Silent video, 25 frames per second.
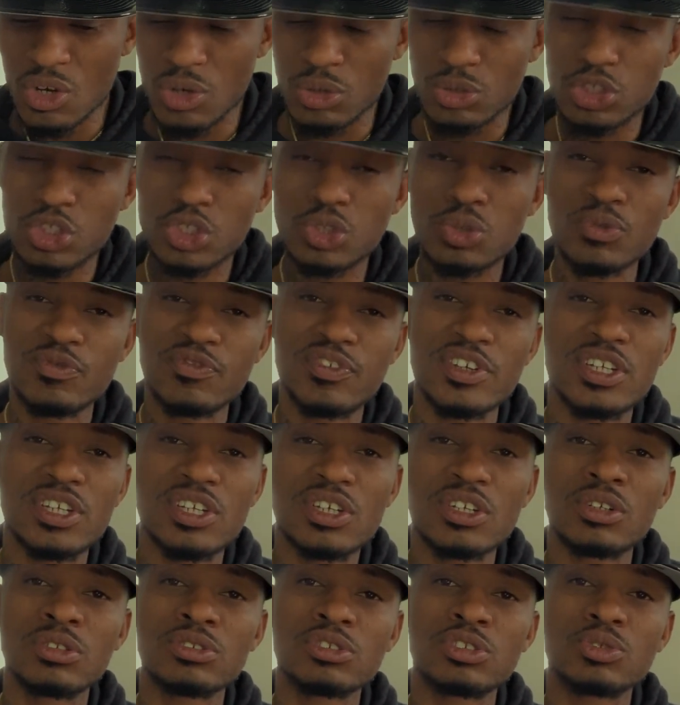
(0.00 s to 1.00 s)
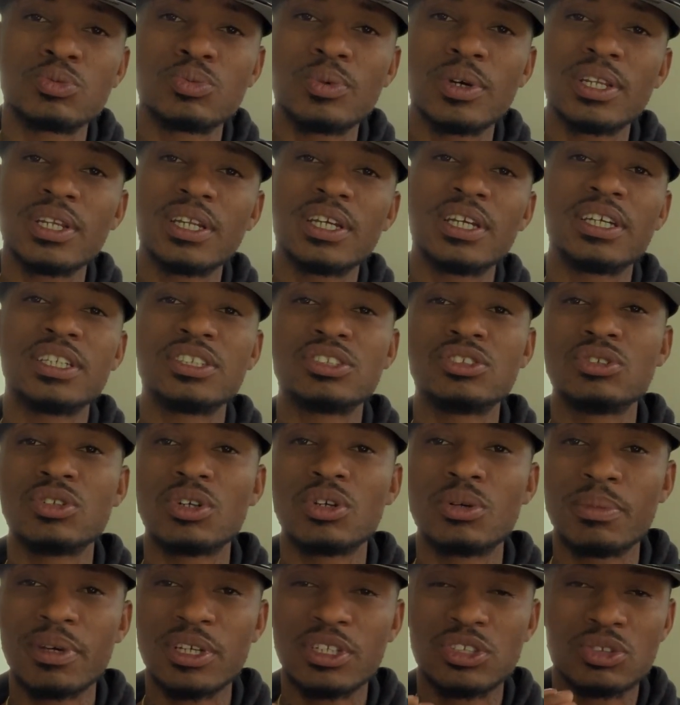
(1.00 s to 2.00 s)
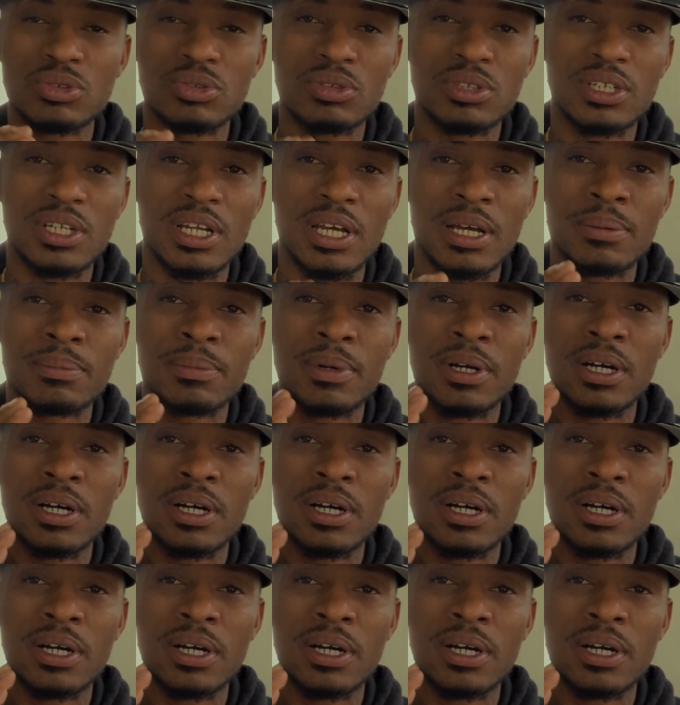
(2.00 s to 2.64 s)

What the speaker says: shoot videos as well as, make sure that I'm